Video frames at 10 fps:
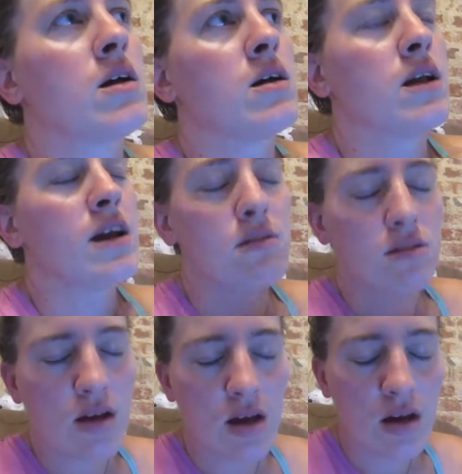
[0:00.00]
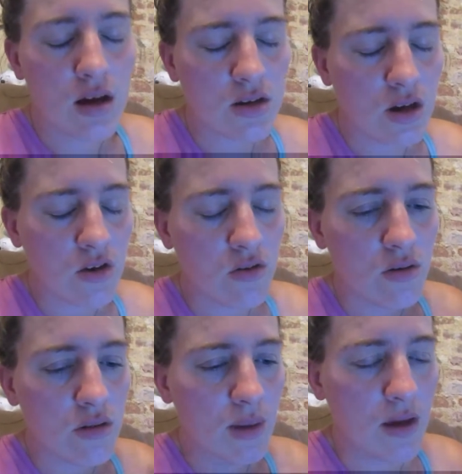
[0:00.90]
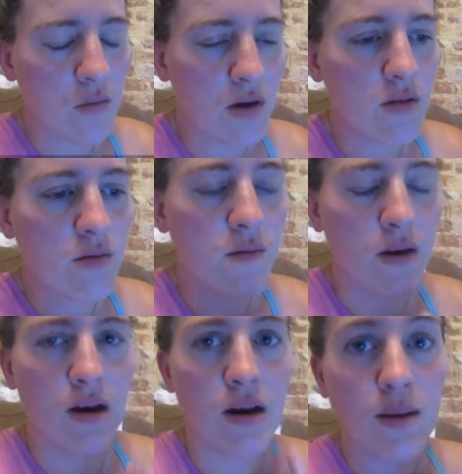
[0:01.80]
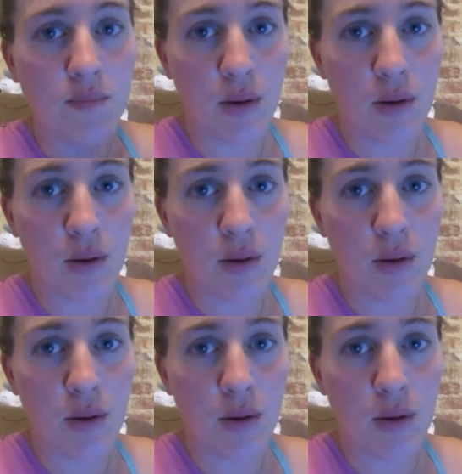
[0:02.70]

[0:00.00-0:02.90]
Lady who's talked to at the Bank of America was very